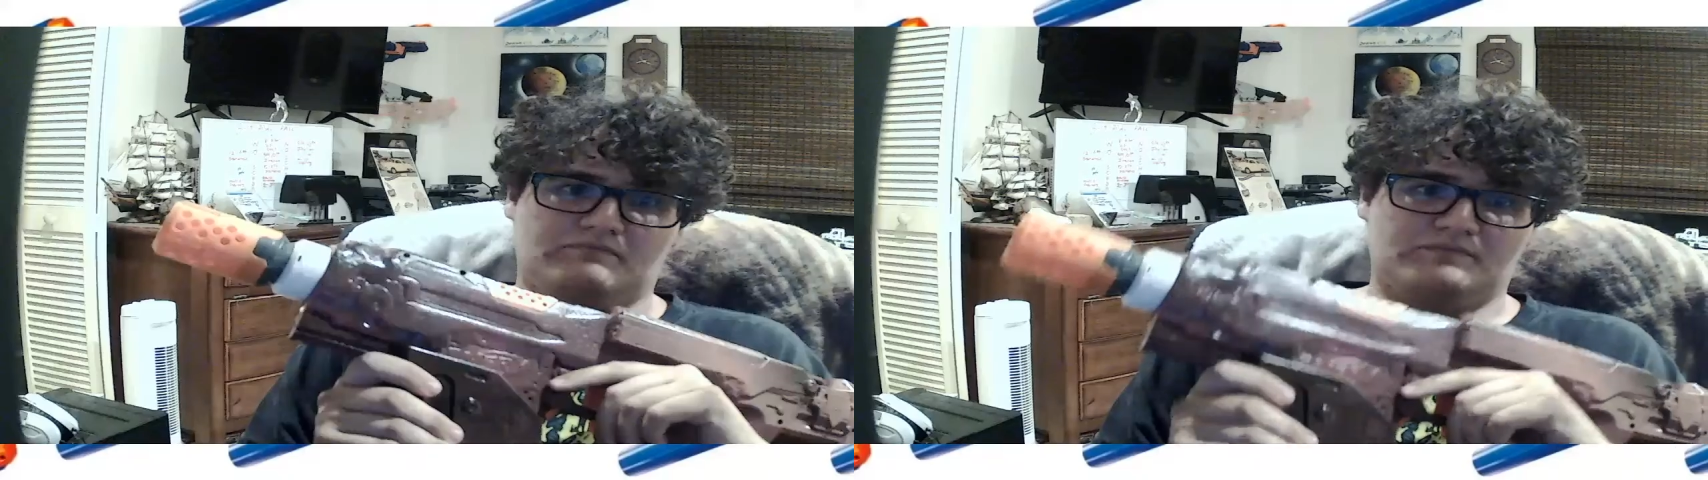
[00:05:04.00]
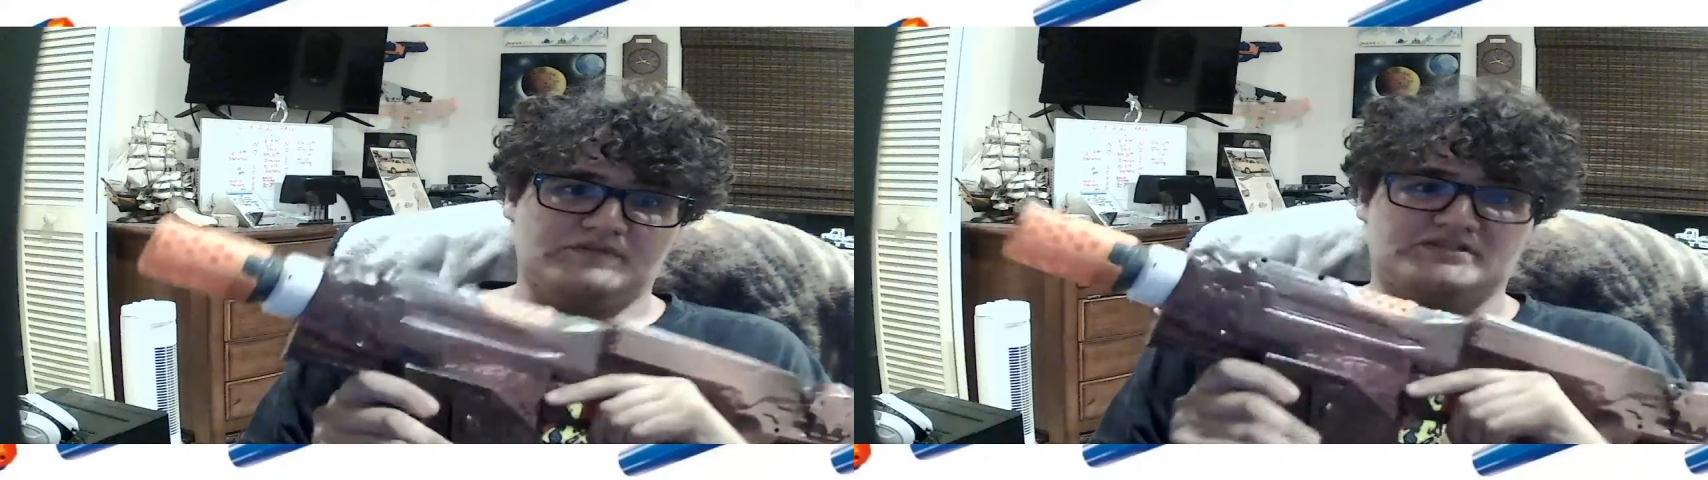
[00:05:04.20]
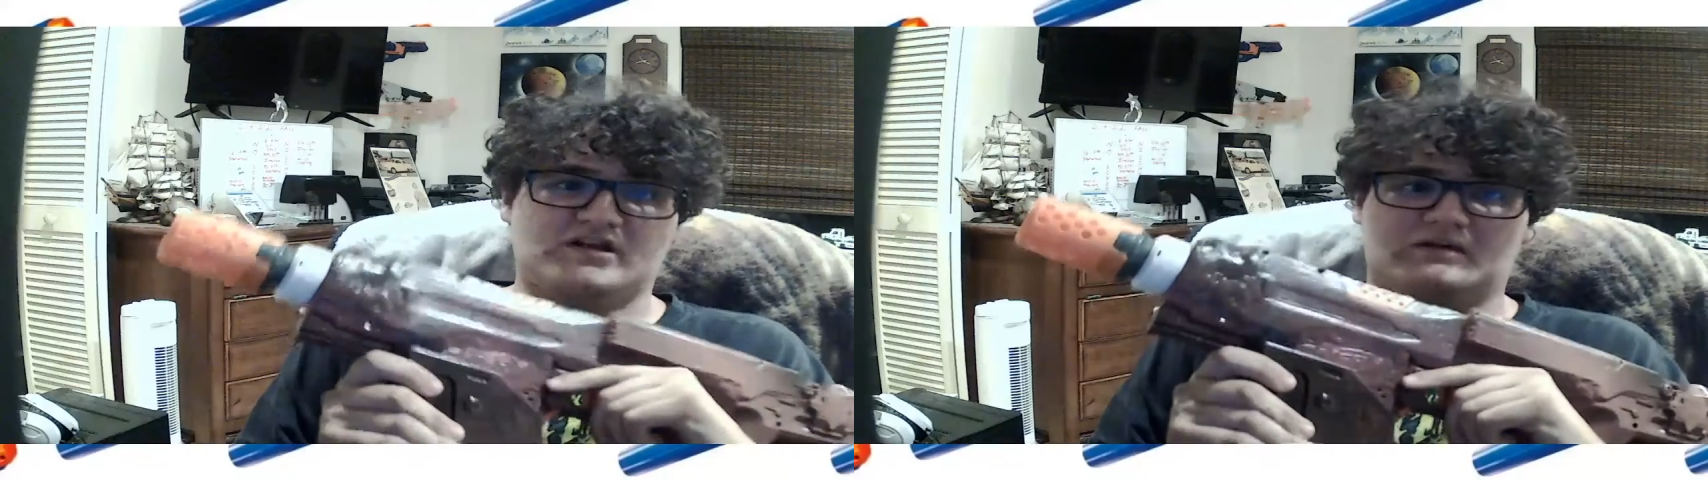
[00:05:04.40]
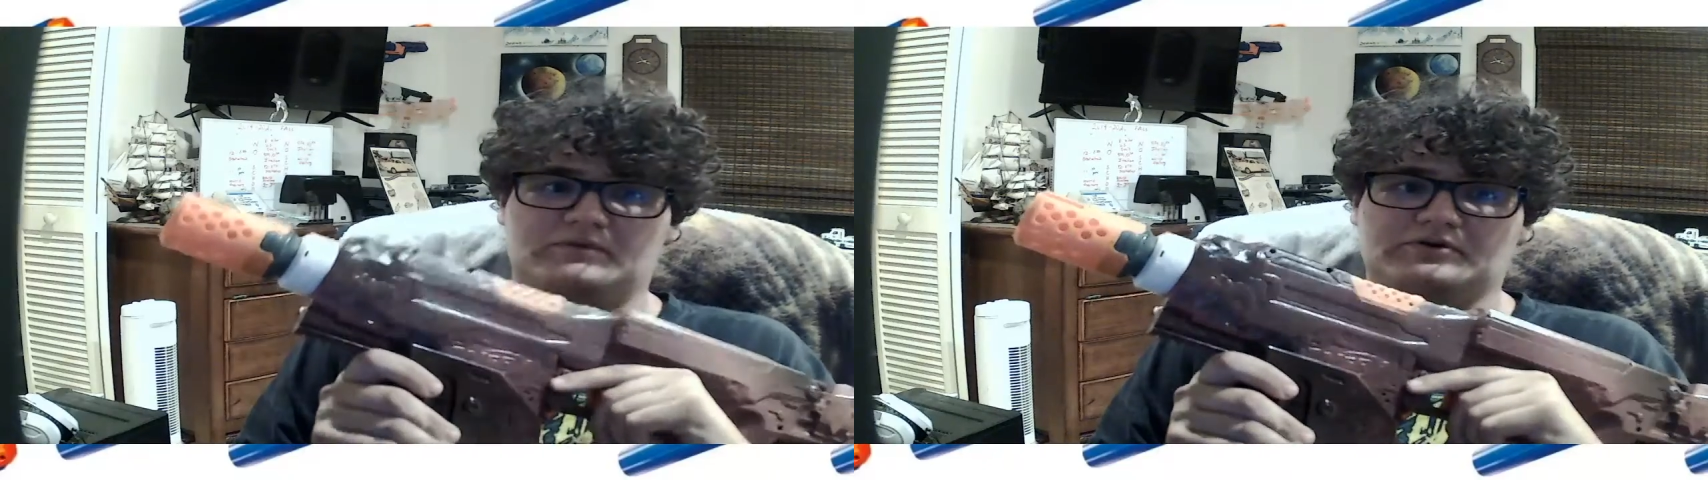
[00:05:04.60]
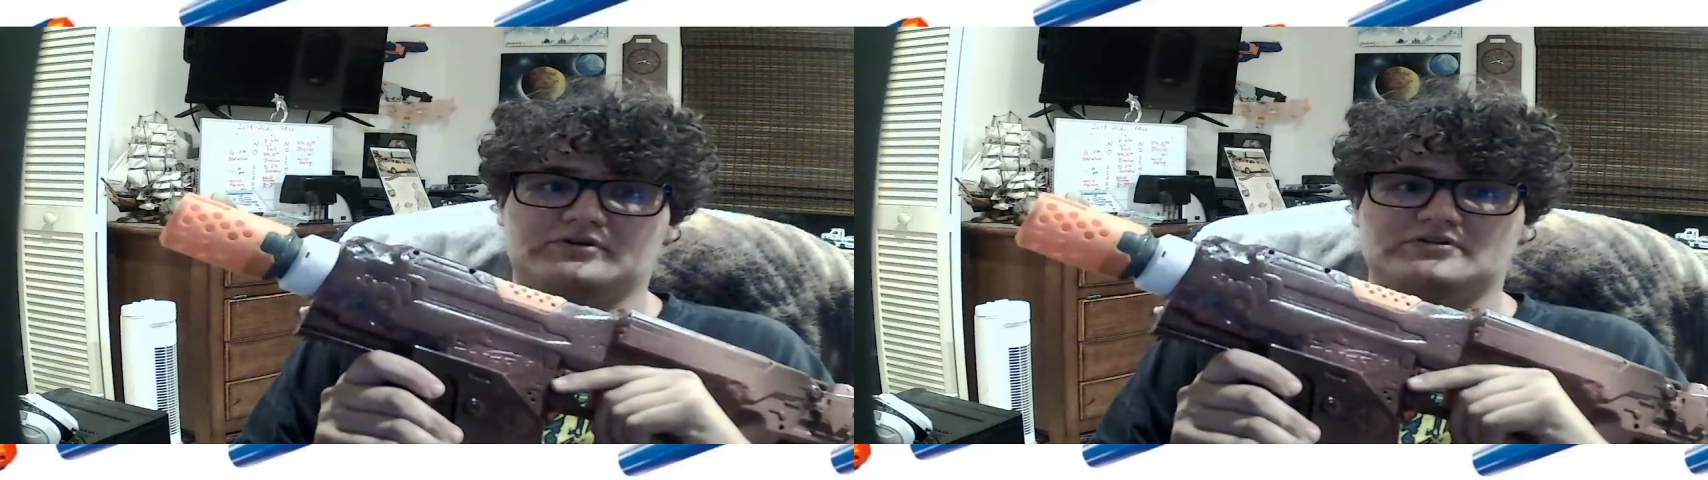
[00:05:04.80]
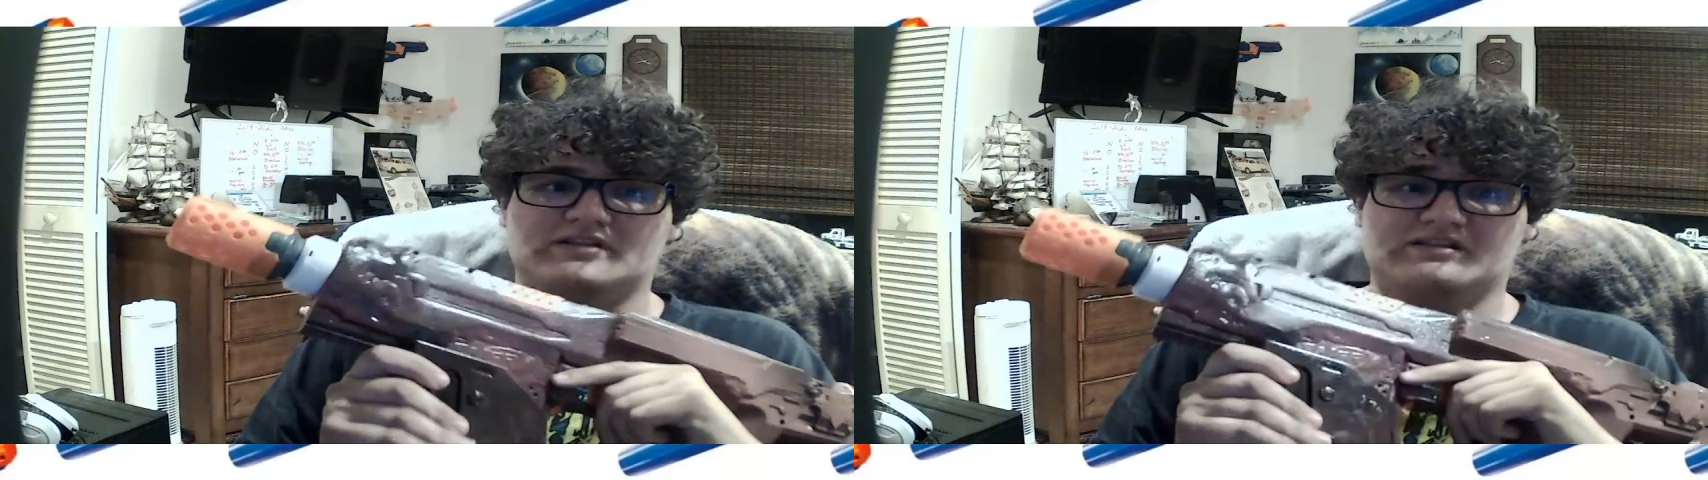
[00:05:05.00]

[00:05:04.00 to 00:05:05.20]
these stock motors,